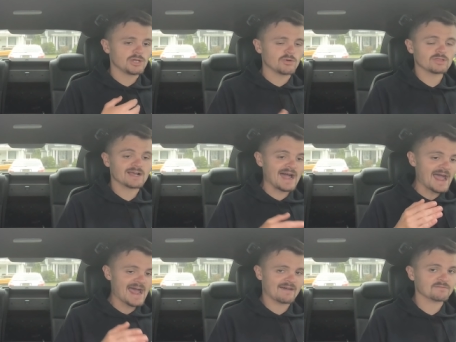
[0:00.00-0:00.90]
knowing like I
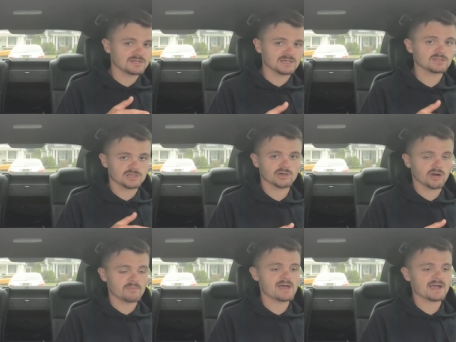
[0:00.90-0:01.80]
have to get this
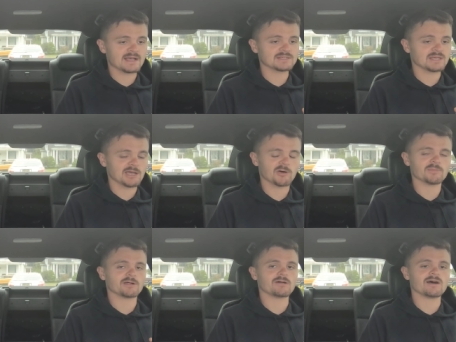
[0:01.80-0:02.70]
car back has like helped
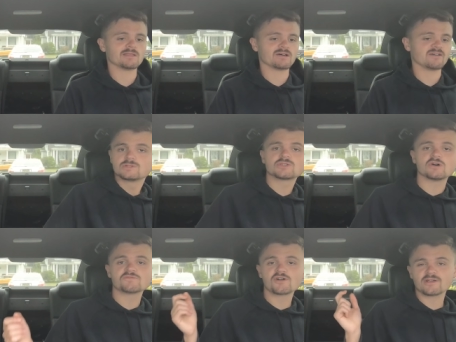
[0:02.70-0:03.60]
me a lot in life.
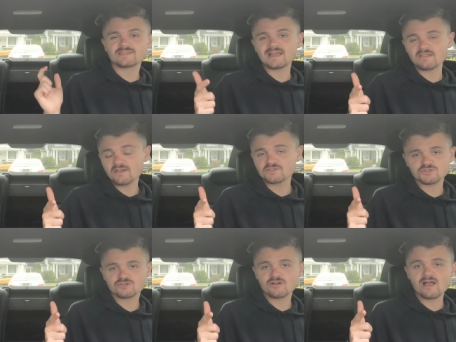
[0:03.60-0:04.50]
So if y'all can hit that like and
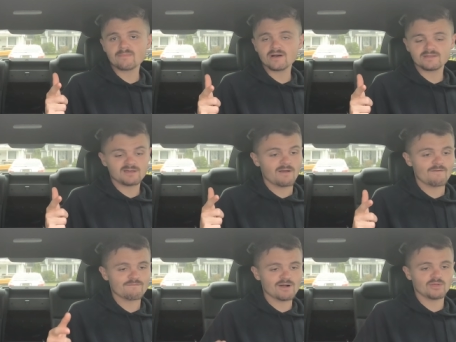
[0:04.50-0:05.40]
subscribe button,
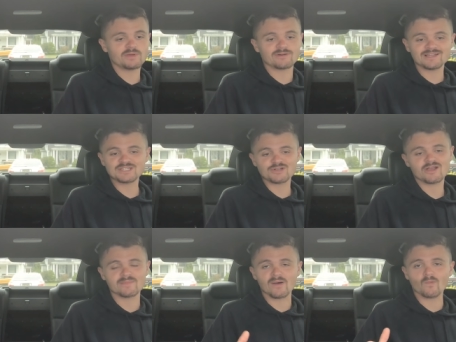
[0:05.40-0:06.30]
follow me on
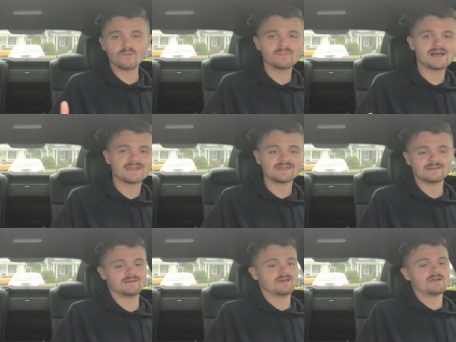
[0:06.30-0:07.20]
Instagram at wombat8.
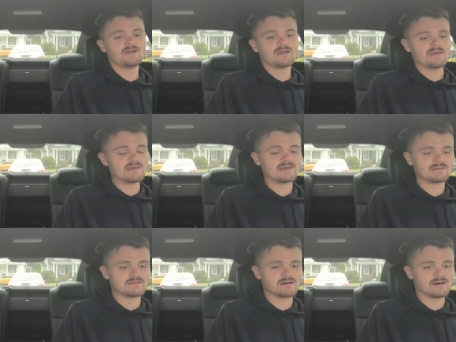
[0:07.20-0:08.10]

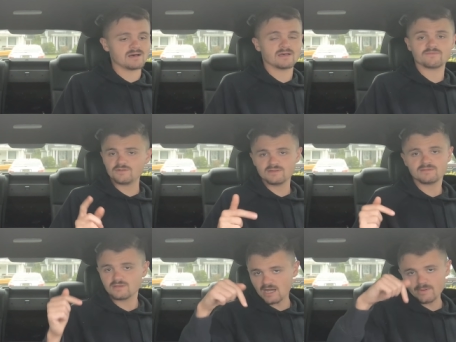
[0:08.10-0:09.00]
And if you
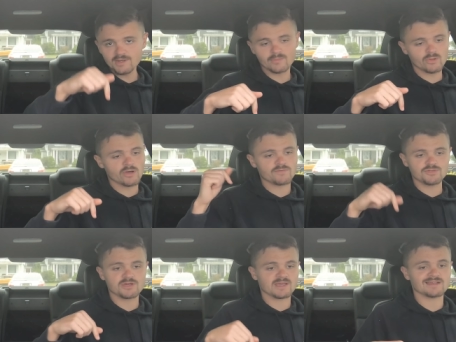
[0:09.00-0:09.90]
comment down below if you
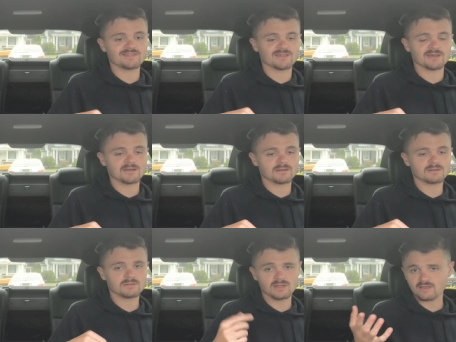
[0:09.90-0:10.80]
think anything,
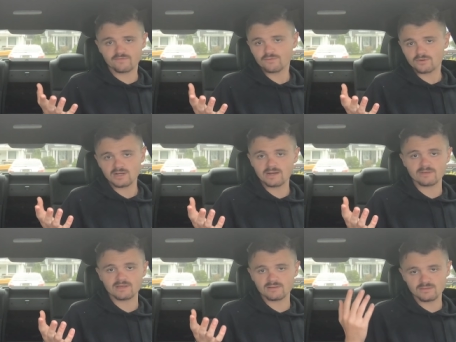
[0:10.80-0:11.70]
like if you want to
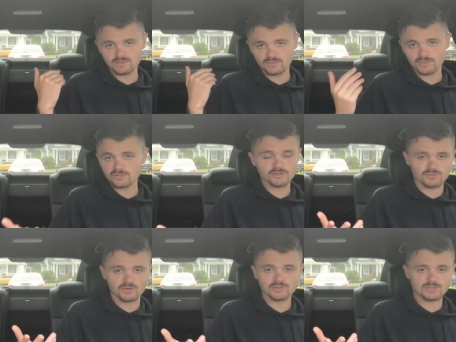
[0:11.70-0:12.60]
comment when your
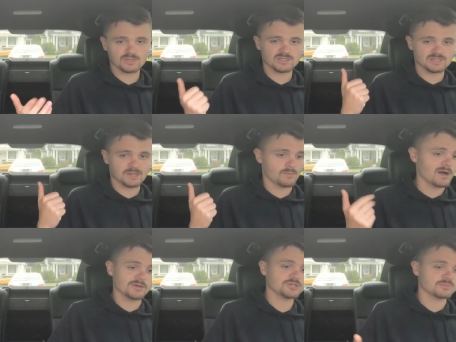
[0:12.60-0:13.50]
thoughts on this, like
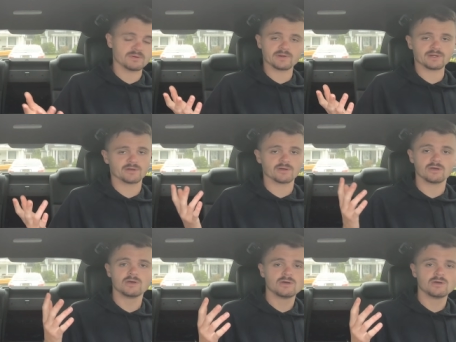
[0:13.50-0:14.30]
why you should build it or